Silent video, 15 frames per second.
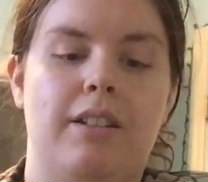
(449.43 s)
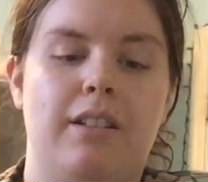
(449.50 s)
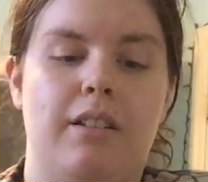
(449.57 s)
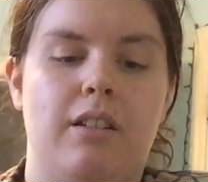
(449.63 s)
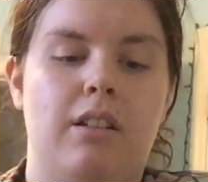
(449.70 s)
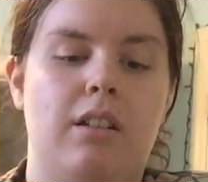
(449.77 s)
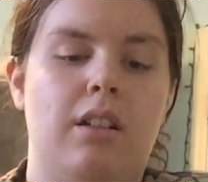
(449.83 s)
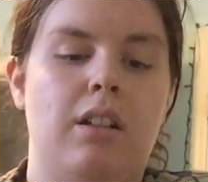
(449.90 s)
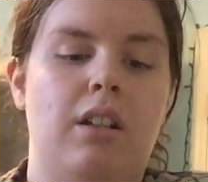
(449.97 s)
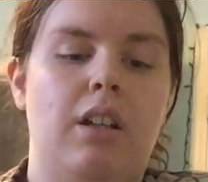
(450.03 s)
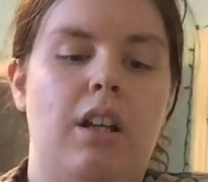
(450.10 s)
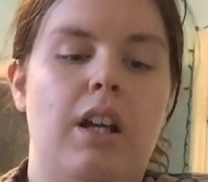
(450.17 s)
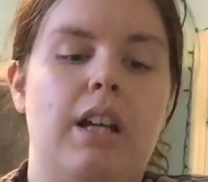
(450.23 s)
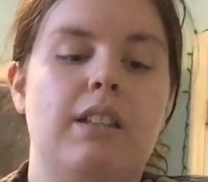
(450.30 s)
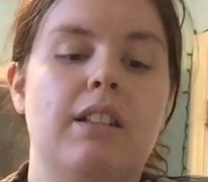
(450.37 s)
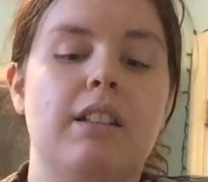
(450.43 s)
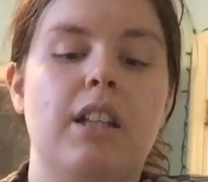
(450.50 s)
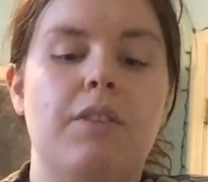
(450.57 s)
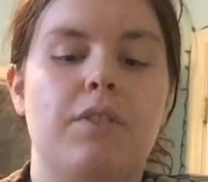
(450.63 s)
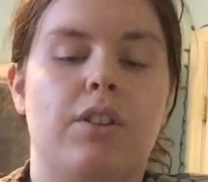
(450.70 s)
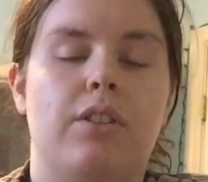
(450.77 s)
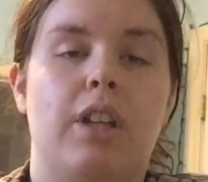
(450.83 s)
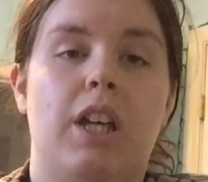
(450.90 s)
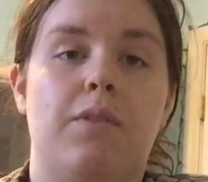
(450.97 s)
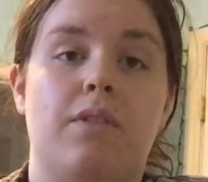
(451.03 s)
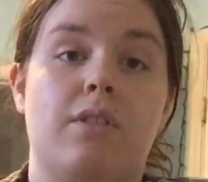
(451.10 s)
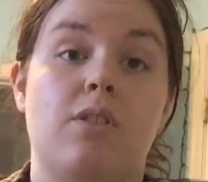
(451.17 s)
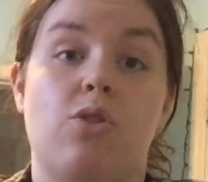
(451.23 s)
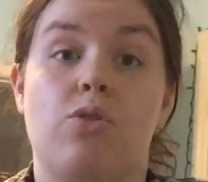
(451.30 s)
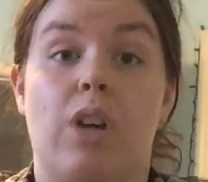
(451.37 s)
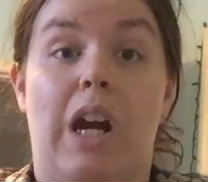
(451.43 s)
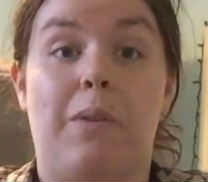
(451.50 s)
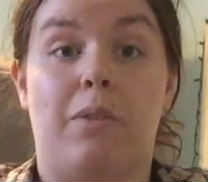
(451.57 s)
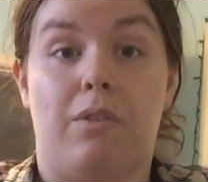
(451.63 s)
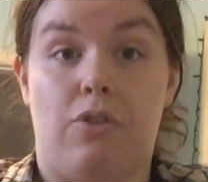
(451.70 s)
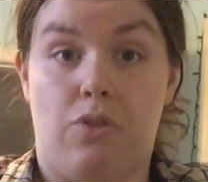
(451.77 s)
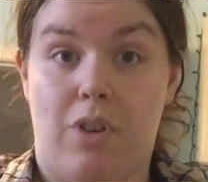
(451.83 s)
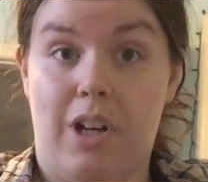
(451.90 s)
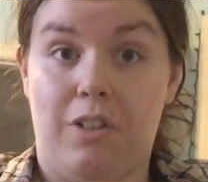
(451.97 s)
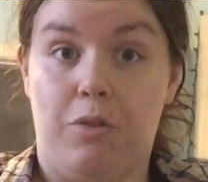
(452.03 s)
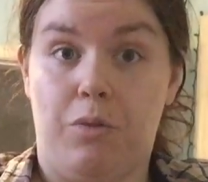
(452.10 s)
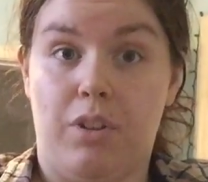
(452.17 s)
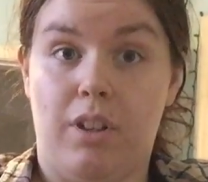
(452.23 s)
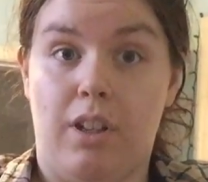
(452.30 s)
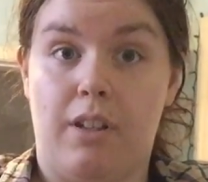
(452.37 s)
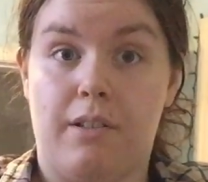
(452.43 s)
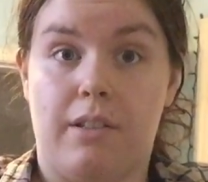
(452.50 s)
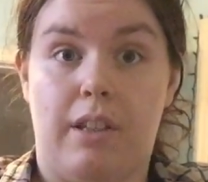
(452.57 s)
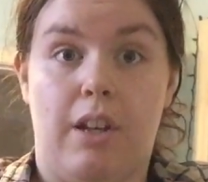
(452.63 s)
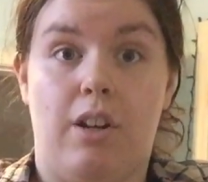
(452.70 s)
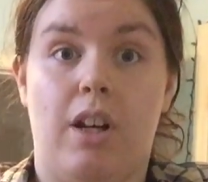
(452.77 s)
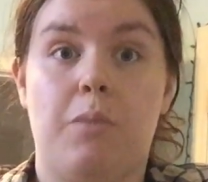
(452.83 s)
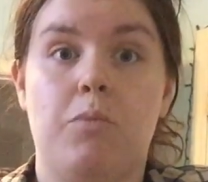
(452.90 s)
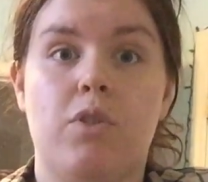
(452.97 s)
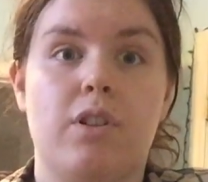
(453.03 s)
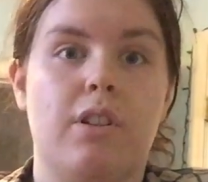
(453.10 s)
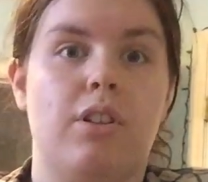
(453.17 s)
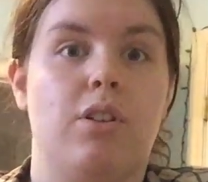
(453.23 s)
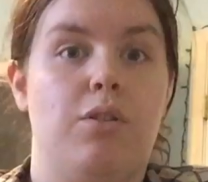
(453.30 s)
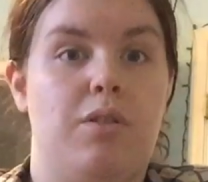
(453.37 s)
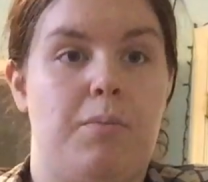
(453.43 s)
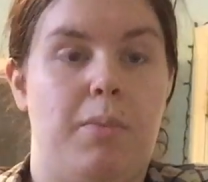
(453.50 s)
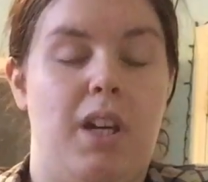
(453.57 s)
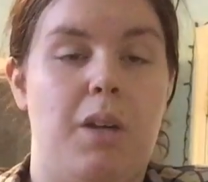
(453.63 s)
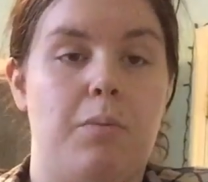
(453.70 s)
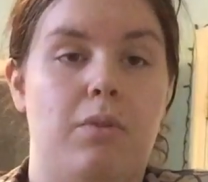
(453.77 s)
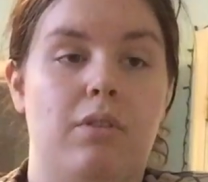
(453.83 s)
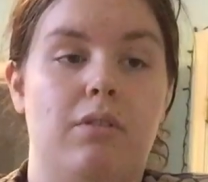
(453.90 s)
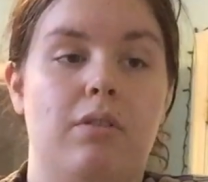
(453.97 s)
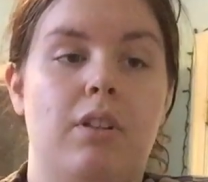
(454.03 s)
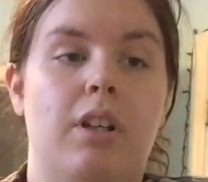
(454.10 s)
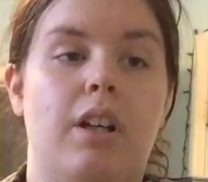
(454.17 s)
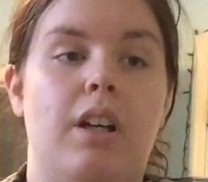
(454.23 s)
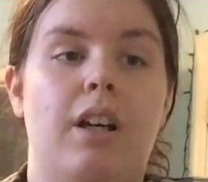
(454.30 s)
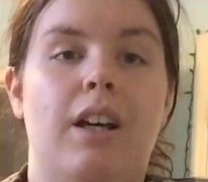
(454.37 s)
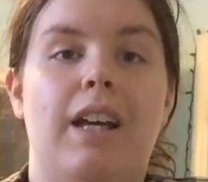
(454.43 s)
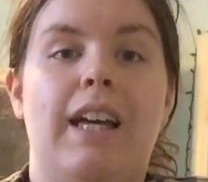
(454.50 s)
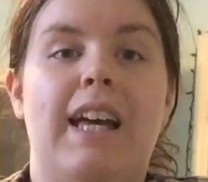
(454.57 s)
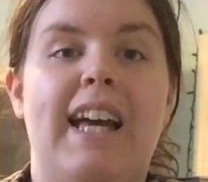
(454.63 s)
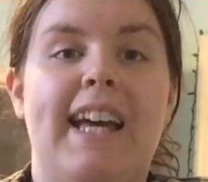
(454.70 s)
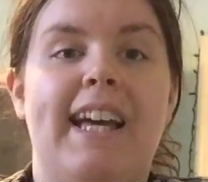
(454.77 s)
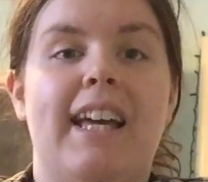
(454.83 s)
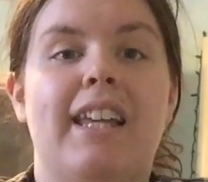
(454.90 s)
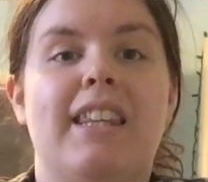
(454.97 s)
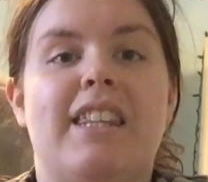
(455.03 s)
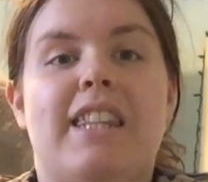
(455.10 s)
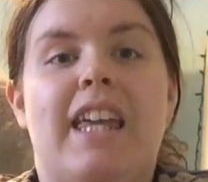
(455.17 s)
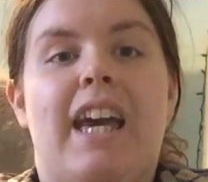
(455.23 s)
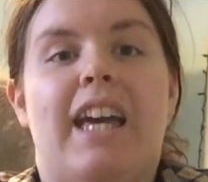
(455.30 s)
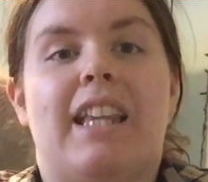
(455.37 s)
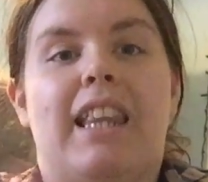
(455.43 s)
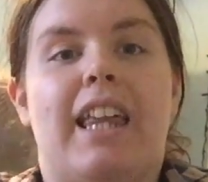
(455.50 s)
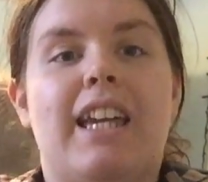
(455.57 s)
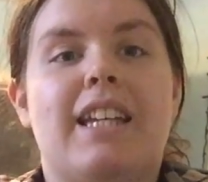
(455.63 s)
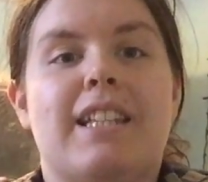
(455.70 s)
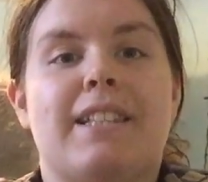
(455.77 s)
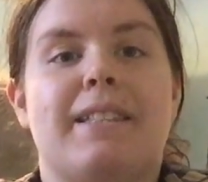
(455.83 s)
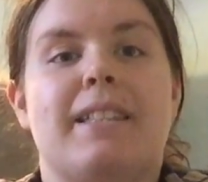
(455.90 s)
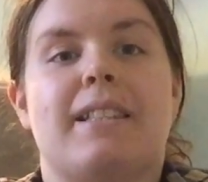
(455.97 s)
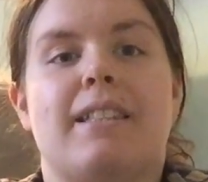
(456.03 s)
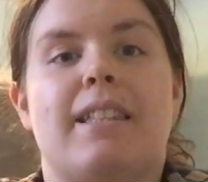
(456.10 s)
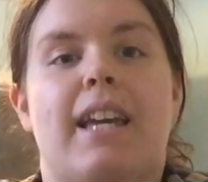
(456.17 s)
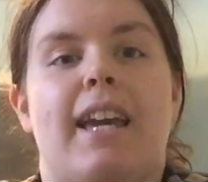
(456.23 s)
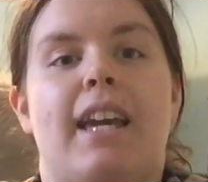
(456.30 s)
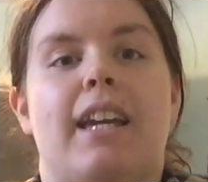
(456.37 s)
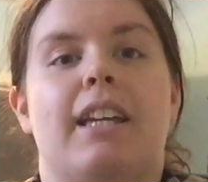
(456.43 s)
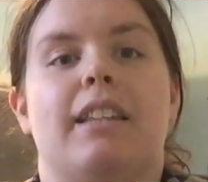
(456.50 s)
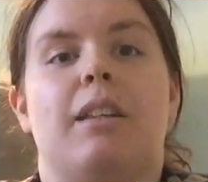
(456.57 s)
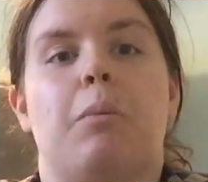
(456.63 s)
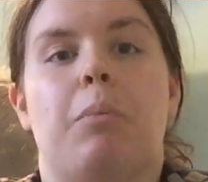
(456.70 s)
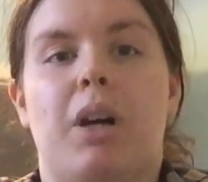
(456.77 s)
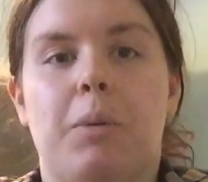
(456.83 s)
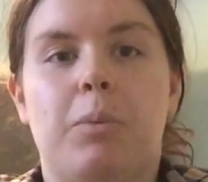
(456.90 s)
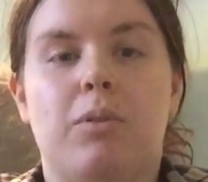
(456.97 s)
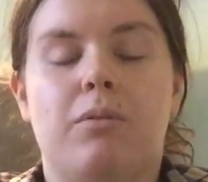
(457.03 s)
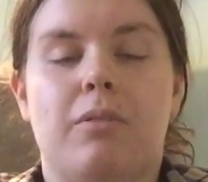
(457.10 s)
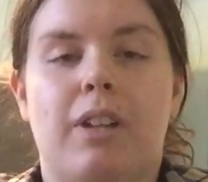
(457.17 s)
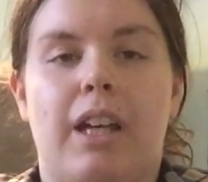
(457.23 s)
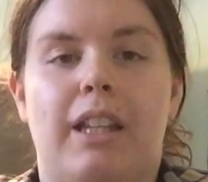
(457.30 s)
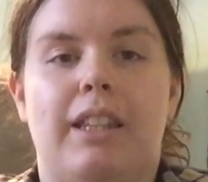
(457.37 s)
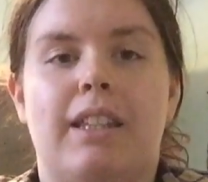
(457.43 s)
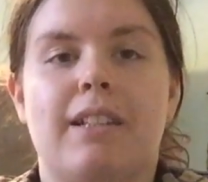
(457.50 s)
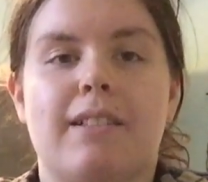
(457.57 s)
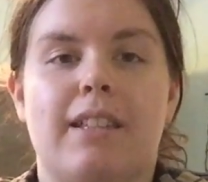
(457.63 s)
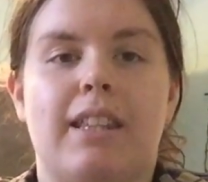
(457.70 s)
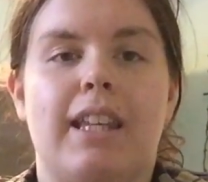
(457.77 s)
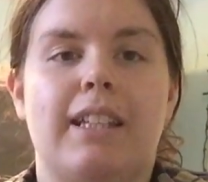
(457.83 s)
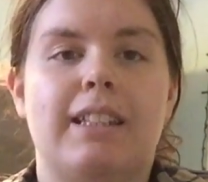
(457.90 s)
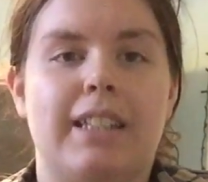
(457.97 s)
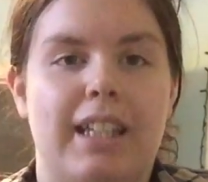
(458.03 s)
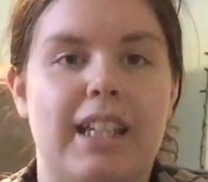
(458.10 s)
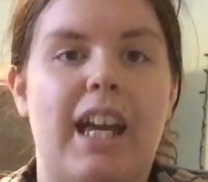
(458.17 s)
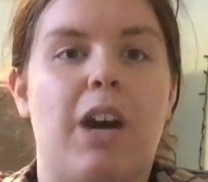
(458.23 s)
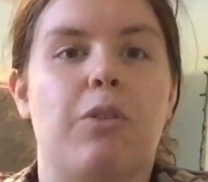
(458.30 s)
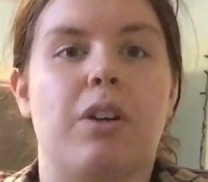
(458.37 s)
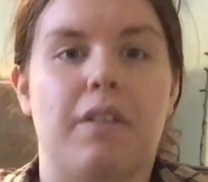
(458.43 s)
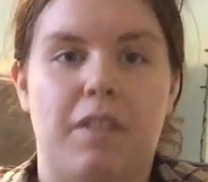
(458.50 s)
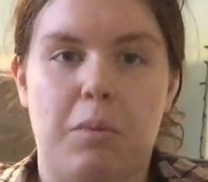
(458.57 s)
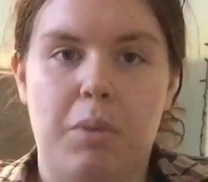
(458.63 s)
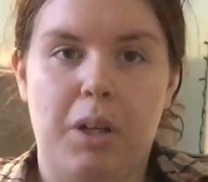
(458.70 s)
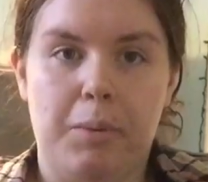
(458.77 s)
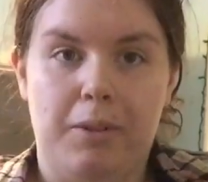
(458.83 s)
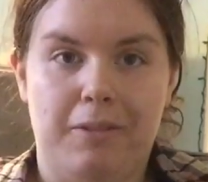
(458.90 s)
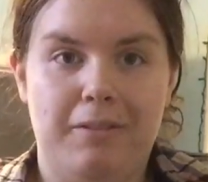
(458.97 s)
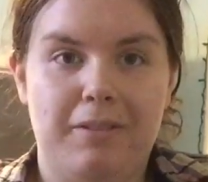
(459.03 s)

and the love of your life is to travel and try new things. Now, I'm one of those people that likes to stay in the bubble and doesn't like to get out of the bubble.